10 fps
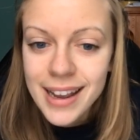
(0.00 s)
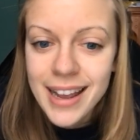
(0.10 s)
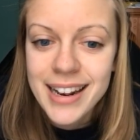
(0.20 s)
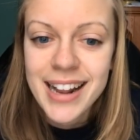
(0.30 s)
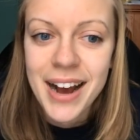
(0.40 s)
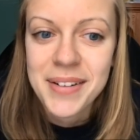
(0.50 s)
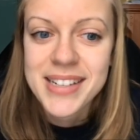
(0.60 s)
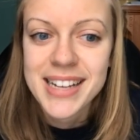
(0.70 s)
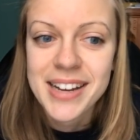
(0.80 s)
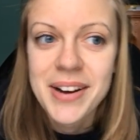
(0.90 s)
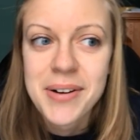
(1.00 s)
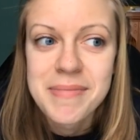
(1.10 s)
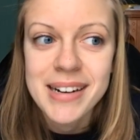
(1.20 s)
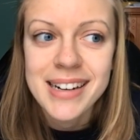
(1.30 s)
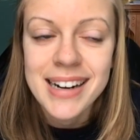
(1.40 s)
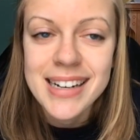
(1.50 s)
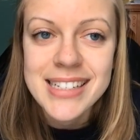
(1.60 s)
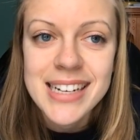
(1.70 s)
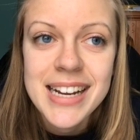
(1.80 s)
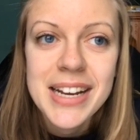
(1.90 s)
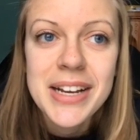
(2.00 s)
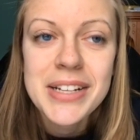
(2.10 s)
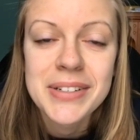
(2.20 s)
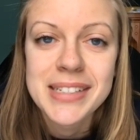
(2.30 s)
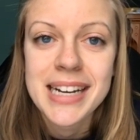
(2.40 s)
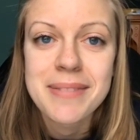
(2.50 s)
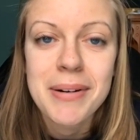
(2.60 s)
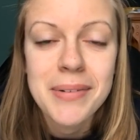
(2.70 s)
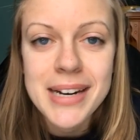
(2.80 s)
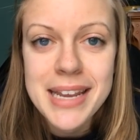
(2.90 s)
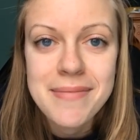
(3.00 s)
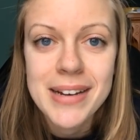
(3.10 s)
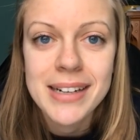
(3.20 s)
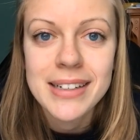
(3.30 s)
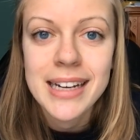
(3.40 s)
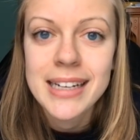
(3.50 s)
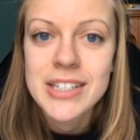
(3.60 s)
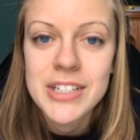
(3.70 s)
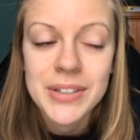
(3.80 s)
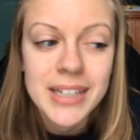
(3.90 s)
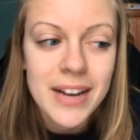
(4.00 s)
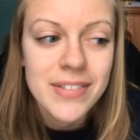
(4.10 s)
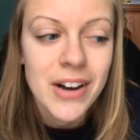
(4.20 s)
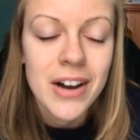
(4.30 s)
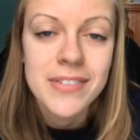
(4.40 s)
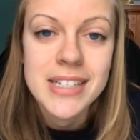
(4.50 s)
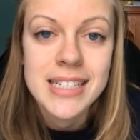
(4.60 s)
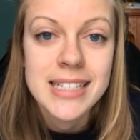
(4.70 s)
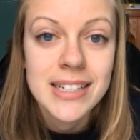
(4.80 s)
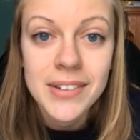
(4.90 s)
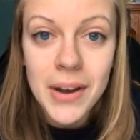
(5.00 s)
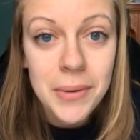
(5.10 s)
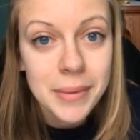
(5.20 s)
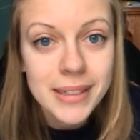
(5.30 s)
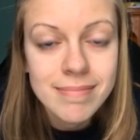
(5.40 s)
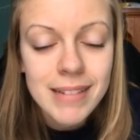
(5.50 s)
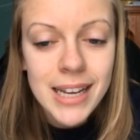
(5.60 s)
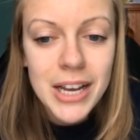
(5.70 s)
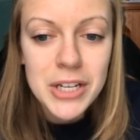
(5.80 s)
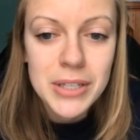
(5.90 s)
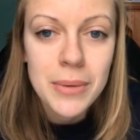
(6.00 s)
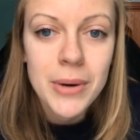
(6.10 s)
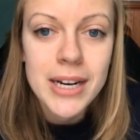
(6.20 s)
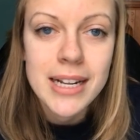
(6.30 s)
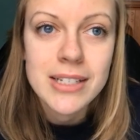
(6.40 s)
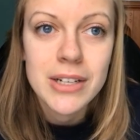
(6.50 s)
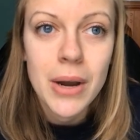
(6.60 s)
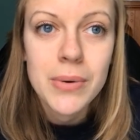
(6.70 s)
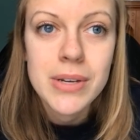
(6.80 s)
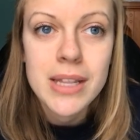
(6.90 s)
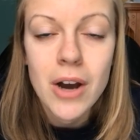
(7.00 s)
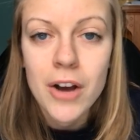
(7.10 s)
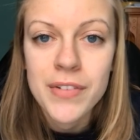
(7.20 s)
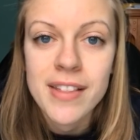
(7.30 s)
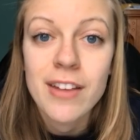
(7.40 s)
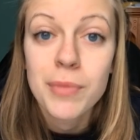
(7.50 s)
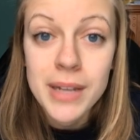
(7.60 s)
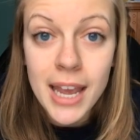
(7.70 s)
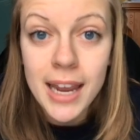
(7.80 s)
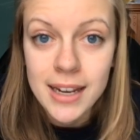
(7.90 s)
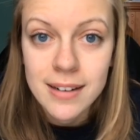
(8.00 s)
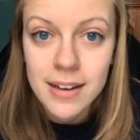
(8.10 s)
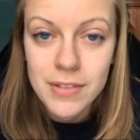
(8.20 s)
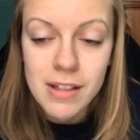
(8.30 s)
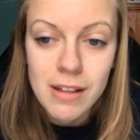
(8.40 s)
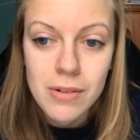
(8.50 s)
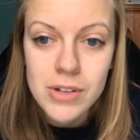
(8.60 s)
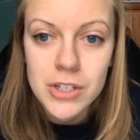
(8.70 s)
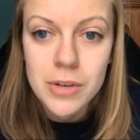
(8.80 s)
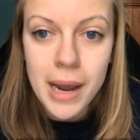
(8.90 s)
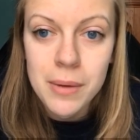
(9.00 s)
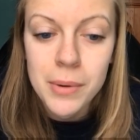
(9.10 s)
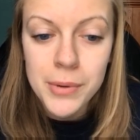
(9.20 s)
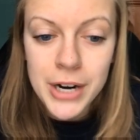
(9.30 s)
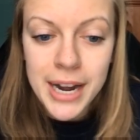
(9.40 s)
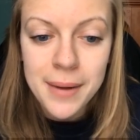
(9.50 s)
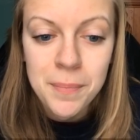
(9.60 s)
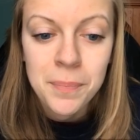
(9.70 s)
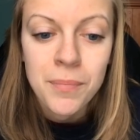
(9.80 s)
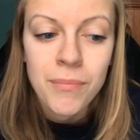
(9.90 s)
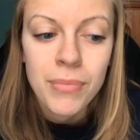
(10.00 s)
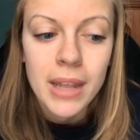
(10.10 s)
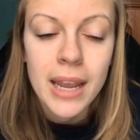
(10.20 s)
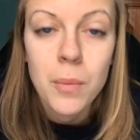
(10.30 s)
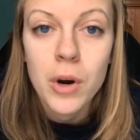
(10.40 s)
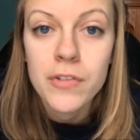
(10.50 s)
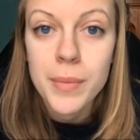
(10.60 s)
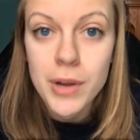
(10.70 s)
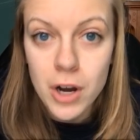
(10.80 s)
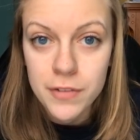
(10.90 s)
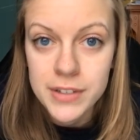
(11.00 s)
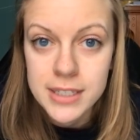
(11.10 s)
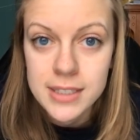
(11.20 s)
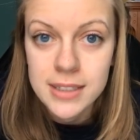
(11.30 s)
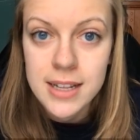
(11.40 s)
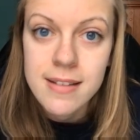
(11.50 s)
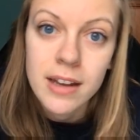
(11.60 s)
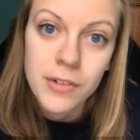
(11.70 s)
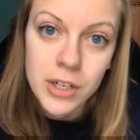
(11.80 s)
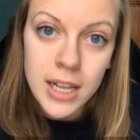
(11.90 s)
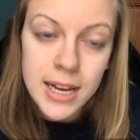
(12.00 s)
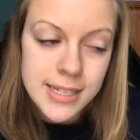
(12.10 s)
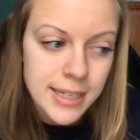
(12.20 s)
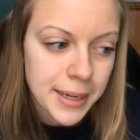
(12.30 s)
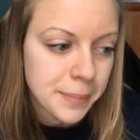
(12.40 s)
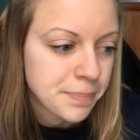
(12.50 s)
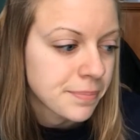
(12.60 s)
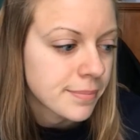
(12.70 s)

And I was like, oh my gosh. So I checked my work email, and sure enough, the office is still open. So they wanted us to go to the office if we can, if the snow's not too bad where we're at, and work from the office instead of our client site.